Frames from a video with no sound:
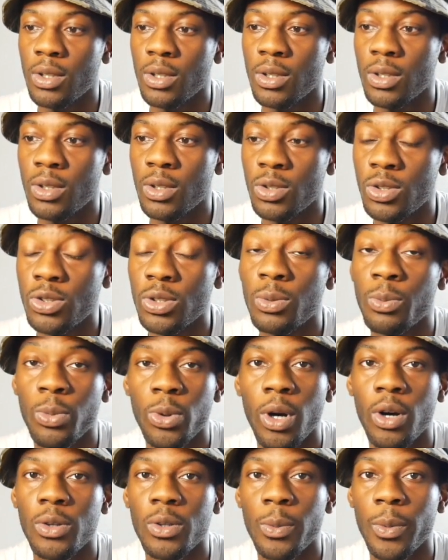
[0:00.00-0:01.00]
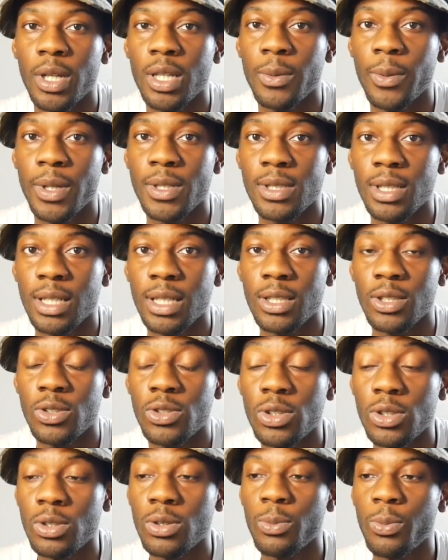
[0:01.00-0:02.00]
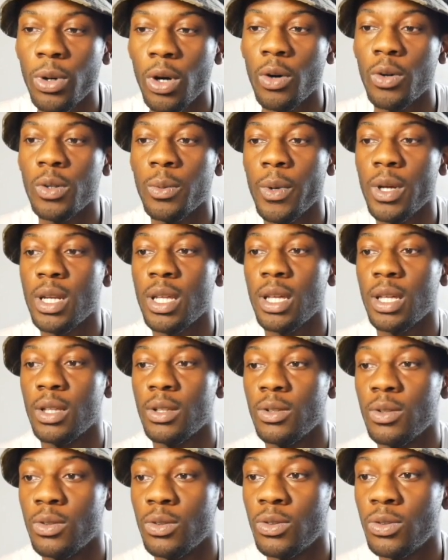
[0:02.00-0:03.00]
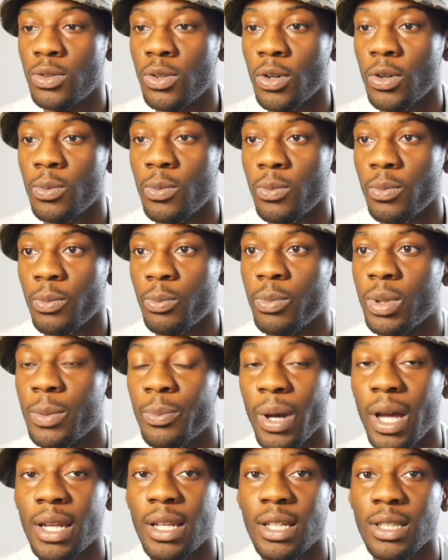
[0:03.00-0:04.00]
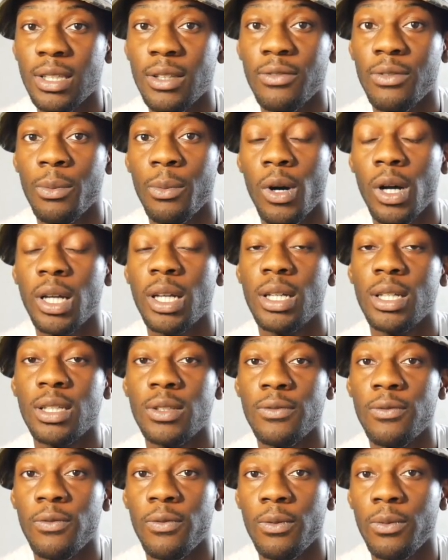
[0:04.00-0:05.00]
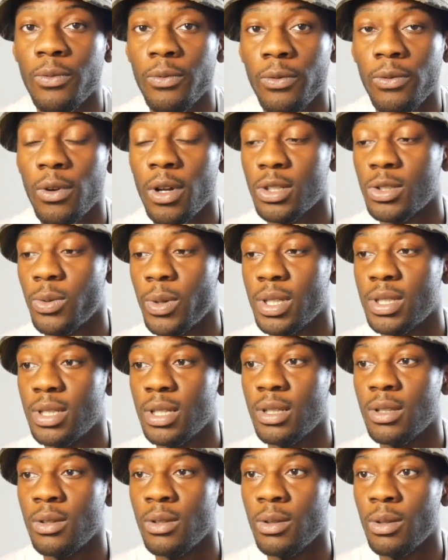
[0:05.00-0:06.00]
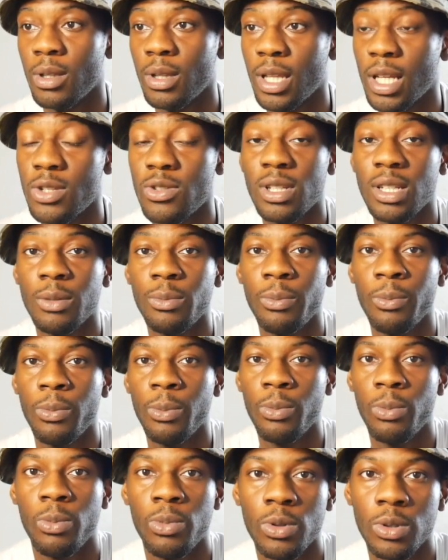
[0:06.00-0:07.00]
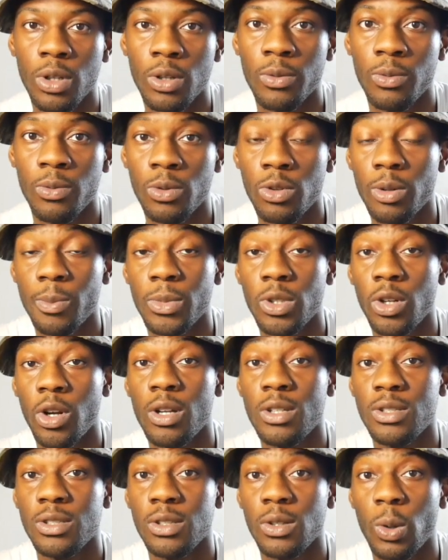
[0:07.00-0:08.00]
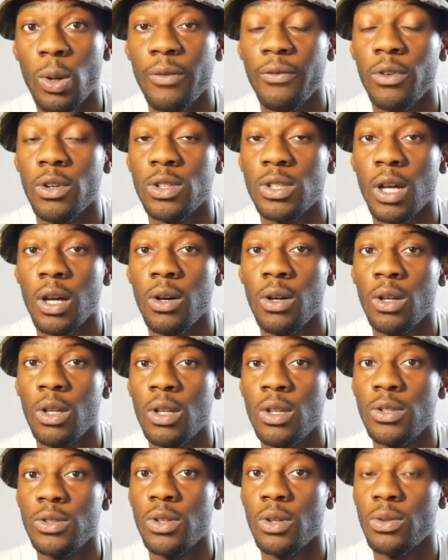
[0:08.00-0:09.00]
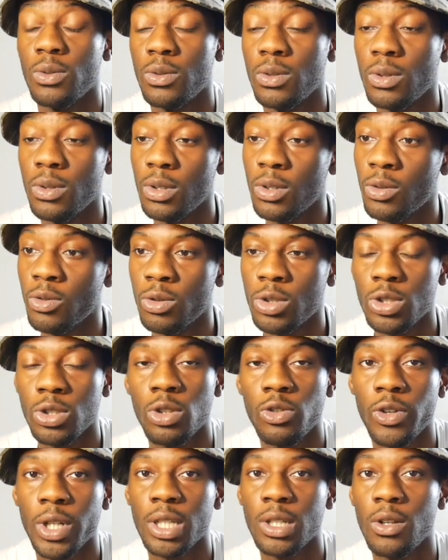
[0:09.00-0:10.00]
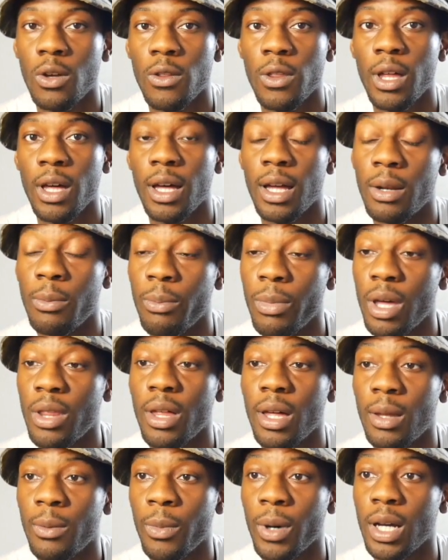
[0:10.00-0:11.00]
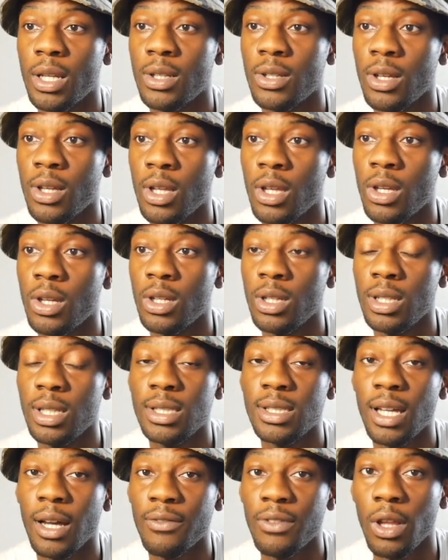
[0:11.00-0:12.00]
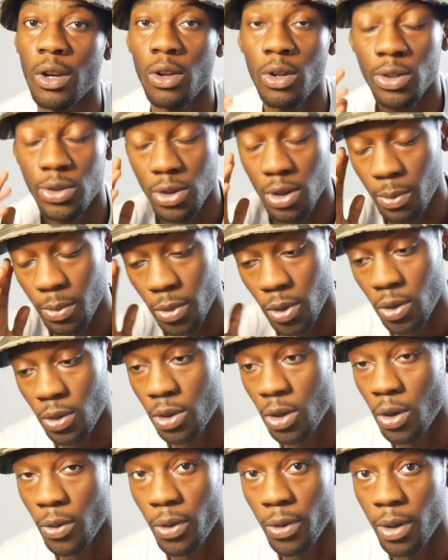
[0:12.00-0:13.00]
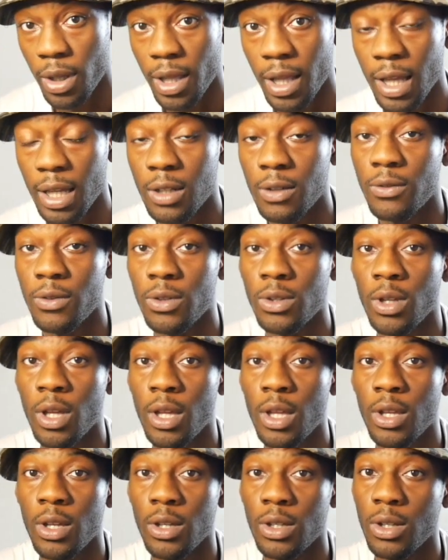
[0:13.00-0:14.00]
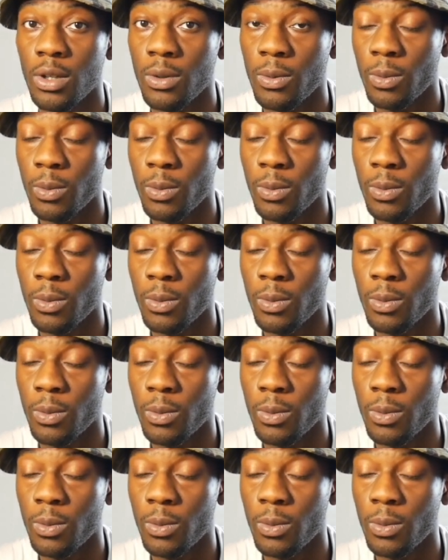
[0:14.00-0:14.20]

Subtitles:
you shouldn't blow out your money, basically. You shouldn't blow out your money. Don't be panicked if the market is fluctuating. Naturally, you know, cryptocurrencies are quite volatile, so you should already know that and bear that in mind. You need to have that long-term goal ahead of you. You know,